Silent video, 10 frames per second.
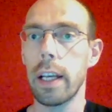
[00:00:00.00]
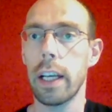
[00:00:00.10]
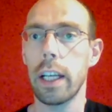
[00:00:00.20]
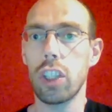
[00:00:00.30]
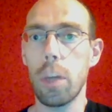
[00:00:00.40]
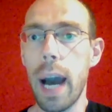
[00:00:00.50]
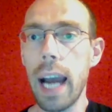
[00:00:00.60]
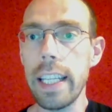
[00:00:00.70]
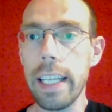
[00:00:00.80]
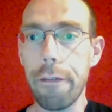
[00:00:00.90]
Some
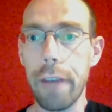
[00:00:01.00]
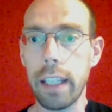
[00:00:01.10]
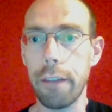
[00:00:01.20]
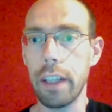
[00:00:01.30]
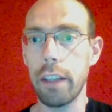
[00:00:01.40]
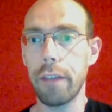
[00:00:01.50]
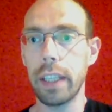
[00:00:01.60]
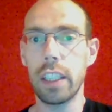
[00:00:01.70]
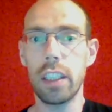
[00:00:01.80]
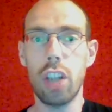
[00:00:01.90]
highly effective
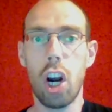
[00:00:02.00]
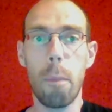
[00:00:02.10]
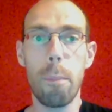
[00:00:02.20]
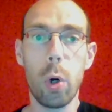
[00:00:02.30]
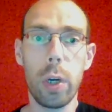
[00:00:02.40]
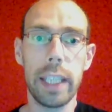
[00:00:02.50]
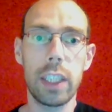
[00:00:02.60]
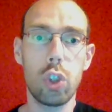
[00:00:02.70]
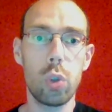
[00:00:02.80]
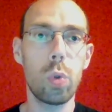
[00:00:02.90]
interventions are more than
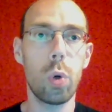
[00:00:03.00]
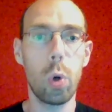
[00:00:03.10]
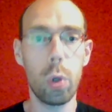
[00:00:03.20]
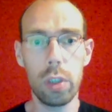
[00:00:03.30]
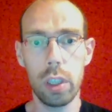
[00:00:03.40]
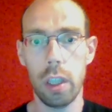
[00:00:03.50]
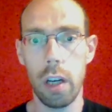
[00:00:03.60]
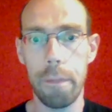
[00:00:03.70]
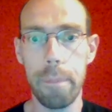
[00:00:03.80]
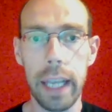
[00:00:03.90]
2 orders
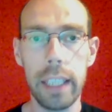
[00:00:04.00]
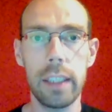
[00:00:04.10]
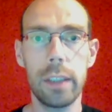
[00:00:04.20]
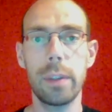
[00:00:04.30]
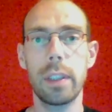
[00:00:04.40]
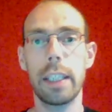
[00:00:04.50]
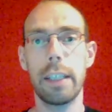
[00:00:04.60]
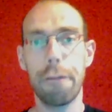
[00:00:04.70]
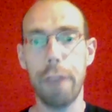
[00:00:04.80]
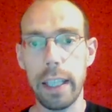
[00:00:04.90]
of magnitude
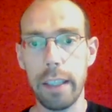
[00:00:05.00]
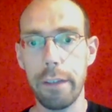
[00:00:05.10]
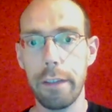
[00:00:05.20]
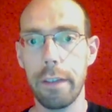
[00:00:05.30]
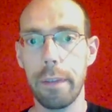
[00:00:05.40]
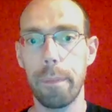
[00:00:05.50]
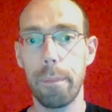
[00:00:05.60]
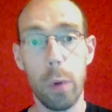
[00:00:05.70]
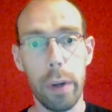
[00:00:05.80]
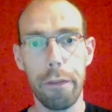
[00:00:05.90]
effective,
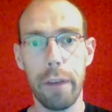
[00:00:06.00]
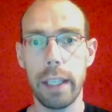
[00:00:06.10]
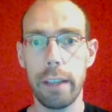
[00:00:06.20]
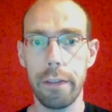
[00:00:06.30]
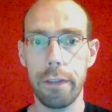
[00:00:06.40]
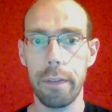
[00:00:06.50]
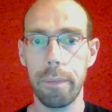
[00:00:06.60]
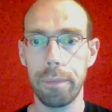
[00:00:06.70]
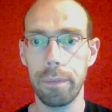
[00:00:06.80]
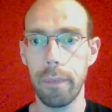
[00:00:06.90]
more effective
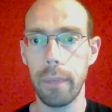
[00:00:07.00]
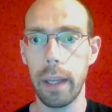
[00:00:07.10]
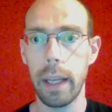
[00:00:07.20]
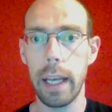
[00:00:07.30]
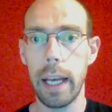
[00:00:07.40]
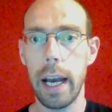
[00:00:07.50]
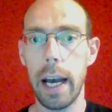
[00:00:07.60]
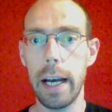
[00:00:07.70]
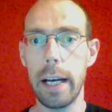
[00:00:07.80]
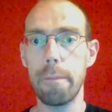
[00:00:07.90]

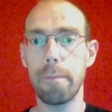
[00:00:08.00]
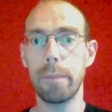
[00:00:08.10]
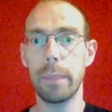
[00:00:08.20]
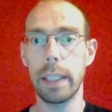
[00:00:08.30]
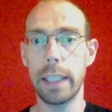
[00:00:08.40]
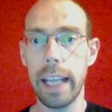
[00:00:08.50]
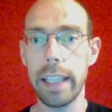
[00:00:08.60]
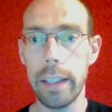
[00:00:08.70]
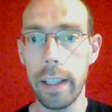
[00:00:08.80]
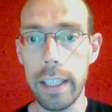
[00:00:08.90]

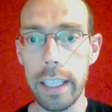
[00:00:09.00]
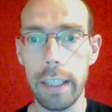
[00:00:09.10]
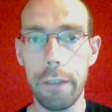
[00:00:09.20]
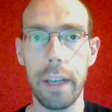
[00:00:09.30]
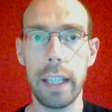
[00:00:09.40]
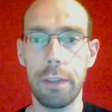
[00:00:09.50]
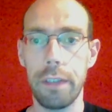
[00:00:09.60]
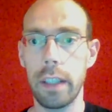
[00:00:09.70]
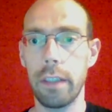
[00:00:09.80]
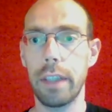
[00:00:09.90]
than the least effective
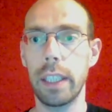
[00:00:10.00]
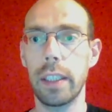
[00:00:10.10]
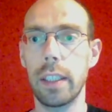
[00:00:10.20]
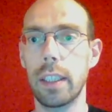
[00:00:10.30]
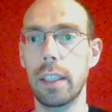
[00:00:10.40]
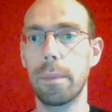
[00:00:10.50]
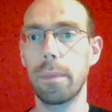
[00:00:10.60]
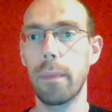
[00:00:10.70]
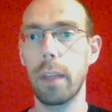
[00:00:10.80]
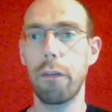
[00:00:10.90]
interventions.
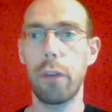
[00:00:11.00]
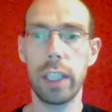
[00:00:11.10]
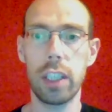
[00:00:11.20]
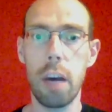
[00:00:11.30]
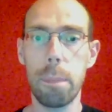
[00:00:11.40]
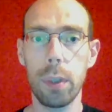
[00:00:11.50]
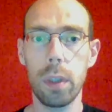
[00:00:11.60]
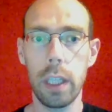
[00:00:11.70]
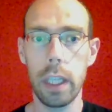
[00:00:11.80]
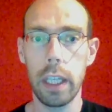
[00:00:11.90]
For
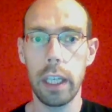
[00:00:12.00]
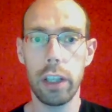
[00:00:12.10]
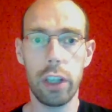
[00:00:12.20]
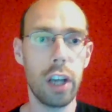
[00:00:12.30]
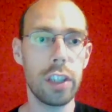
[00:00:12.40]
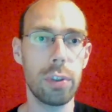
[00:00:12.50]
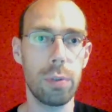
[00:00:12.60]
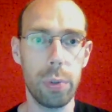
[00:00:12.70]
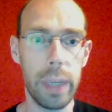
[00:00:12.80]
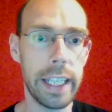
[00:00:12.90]
example, the cost to
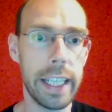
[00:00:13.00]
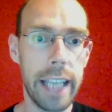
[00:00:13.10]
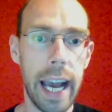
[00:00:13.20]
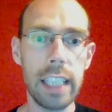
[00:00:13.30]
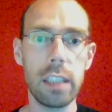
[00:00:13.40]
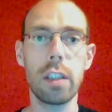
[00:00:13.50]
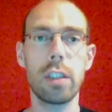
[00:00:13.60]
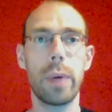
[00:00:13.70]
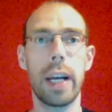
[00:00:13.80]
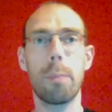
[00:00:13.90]
train a guide dog to
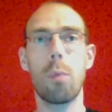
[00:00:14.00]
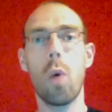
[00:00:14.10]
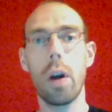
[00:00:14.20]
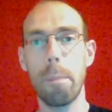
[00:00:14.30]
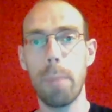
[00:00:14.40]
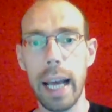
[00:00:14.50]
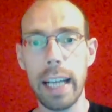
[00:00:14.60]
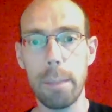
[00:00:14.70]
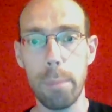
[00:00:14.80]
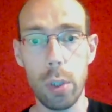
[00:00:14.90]
help one
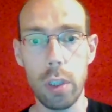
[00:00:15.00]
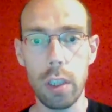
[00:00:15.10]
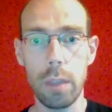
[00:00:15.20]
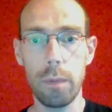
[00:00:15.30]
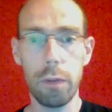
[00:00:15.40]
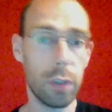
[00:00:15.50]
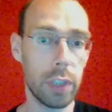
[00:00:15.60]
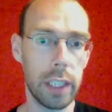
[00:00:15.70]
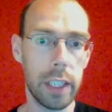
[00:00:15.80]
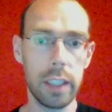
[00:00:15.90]
blind person for
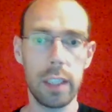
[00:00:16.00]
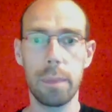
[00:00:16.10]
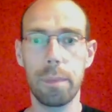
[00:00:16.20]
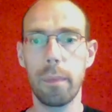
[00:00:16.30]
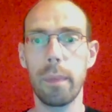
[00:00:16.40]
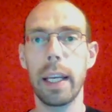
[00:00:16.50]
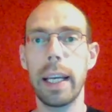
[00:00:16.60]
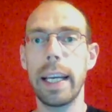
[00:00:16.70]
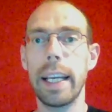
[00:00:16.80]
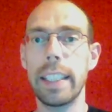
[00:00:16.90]
10 years
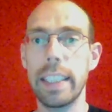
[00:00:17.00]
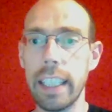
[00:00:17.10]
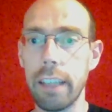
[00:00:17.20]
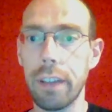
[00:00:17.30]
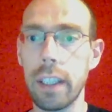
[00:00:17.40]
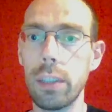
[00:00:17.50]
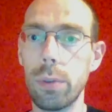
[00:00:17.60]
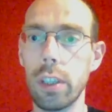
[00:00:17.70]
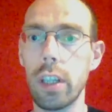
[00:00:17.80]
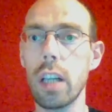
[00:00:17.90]
is equivalent to
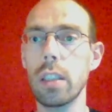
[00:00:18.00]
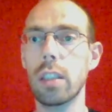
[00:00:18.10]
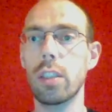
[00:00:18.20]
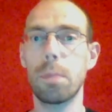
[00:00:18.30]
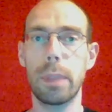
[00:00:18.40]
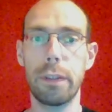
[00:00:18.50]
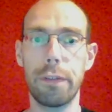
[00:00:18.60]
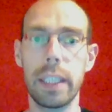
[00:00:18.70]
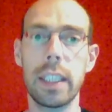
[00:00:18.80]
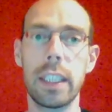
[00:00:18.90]
the cost to
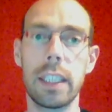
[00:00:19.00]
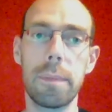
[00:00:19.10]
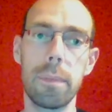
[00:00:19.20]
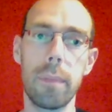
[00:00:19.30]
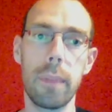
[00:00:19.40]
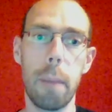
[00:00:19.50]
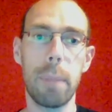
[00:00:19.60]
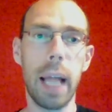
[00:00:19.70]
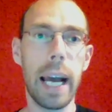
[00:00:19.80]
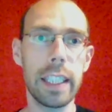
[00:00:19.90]
prevent
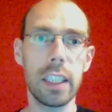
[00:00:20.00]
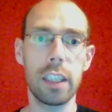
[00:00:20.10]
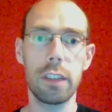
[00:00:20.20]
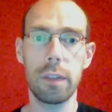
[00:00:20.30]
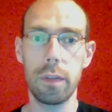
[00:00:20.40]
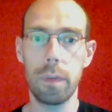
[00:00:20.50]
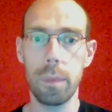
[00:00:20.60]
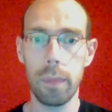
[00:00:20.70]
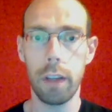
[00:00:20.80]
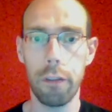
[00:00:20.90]
blindness
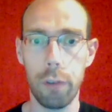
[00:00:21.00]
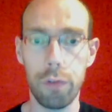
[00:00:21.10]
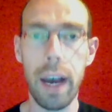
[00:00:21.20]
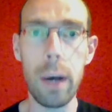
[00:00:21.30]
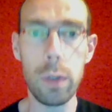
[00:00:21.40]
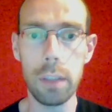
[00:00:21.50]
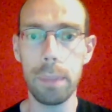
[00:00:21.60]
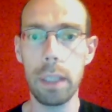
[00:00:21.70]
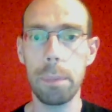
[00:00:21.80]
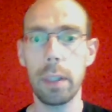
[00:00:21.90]
for 1,000
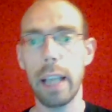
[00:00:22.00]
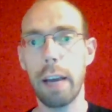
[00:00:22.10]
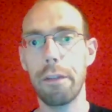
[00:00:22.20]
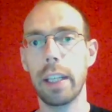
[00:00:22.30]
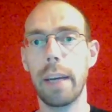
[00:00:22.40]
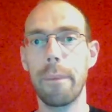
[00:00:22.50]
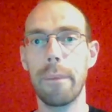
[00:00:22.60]
people in Africa